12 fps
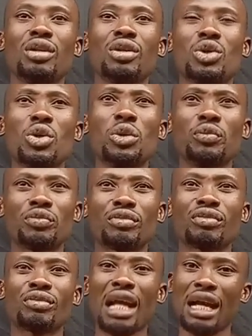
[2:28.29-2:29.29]
So
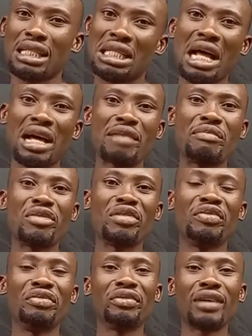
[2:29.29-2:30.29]
I
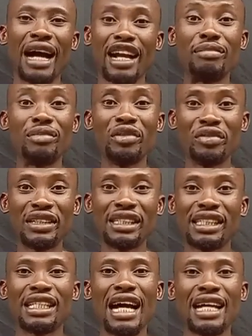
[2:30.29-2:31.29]
removed
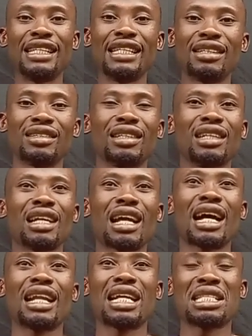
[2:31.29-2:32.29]
it that day,
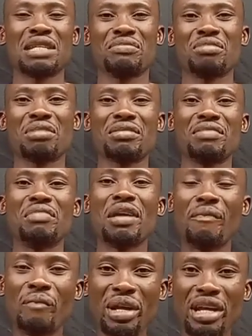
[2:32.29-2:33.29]
and I said probably
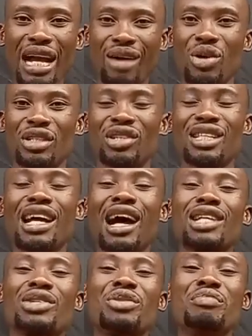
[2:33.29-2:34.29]
maybe I was just
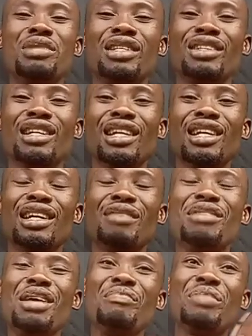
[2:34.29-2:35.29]
assuming
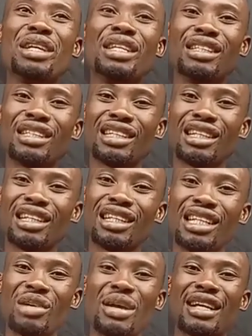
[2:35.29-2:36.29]
maybe
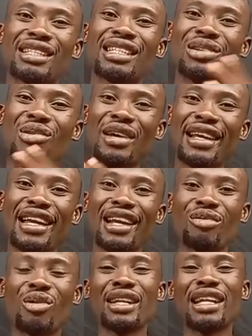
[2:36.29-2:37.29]
they were still okay
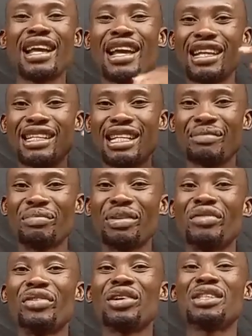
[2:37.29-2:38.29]
what they ate the
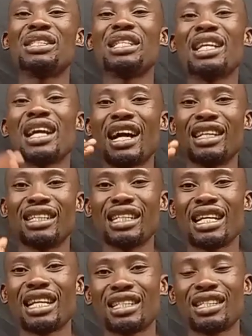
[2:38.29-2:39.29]
previous day and
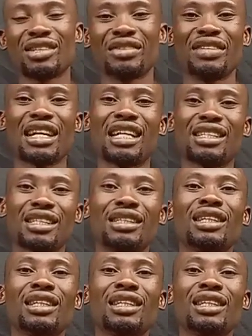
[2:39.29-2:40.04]
the rest of that.